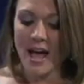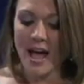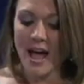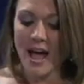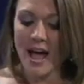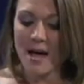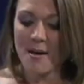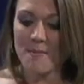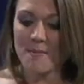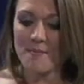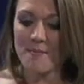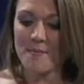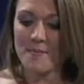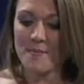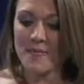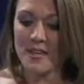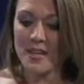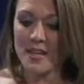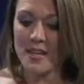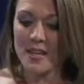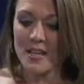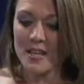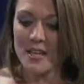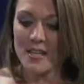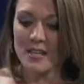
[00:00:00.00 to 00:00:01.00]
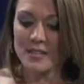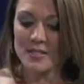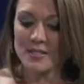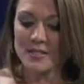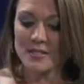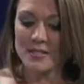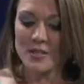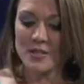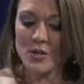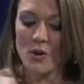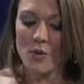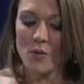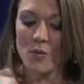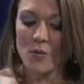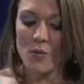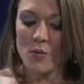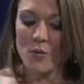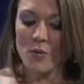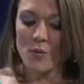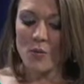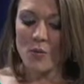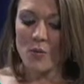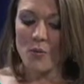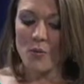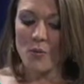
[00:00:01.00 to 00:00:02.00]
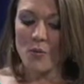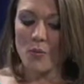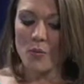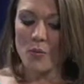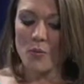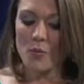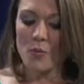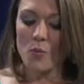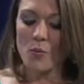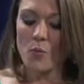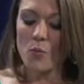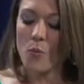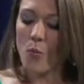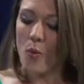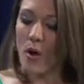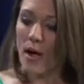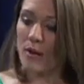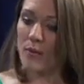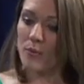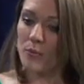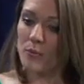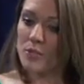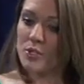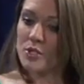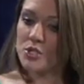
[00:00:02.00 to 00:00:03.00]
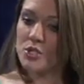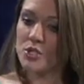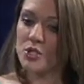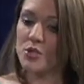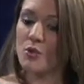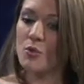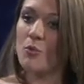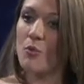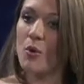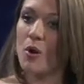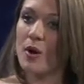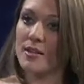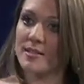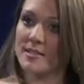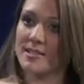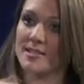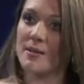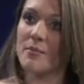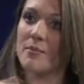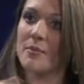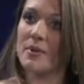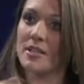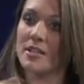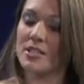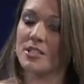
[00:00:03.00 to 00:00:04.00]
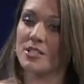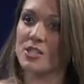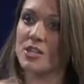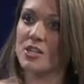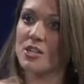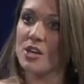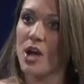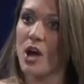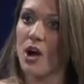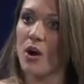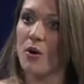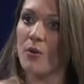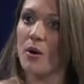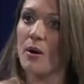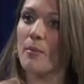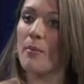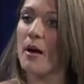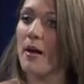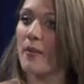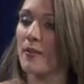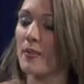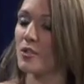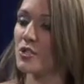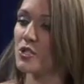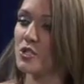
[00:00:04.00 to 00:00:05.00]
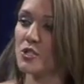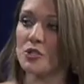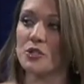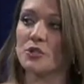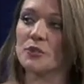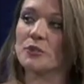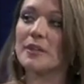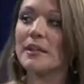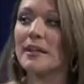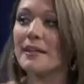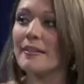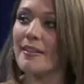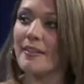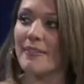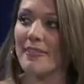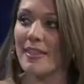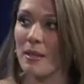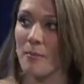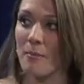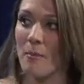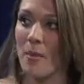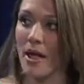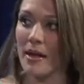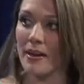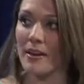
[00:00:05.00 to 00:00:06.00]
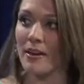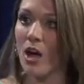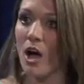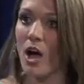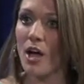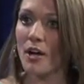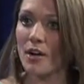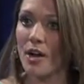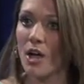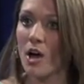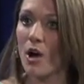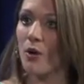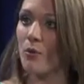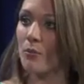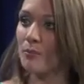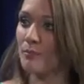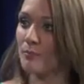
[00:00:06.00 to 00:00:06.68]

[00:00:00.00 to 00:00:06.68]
Um, so, what would you want somebody to know about the junior league that they might not know?